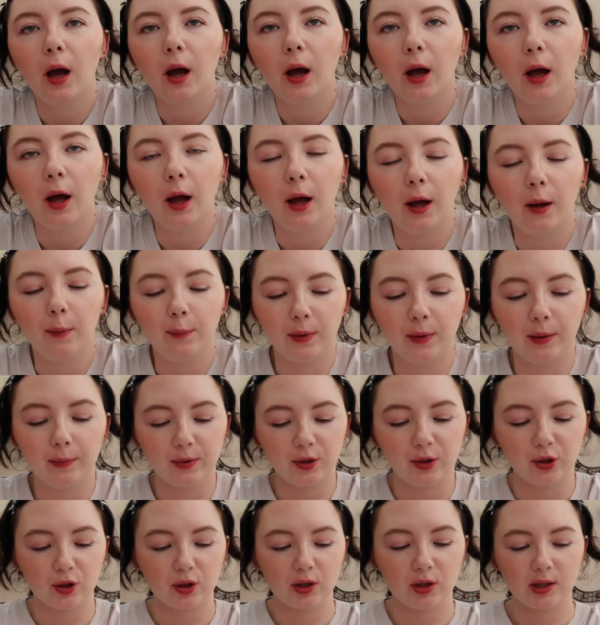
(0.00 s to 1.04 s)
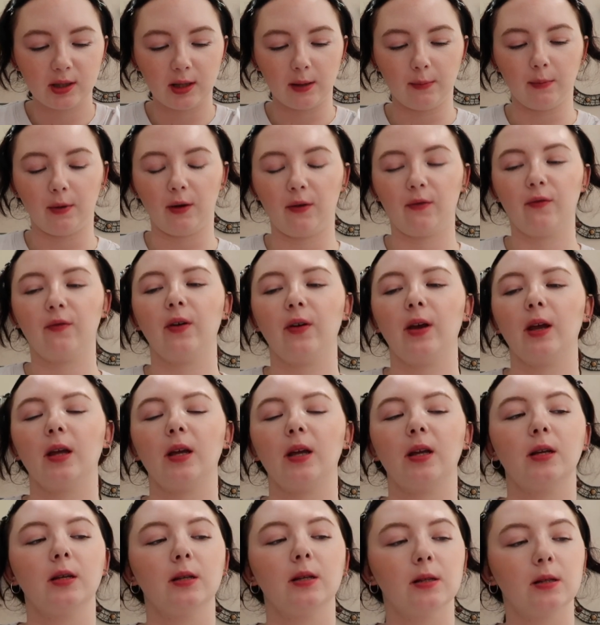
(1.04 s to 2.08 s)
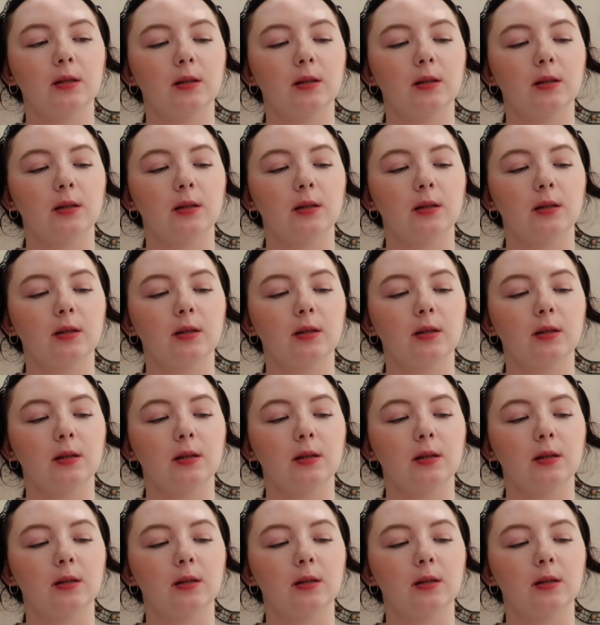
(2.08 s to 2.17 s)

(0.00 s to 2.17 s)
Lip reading: Let me just set my face.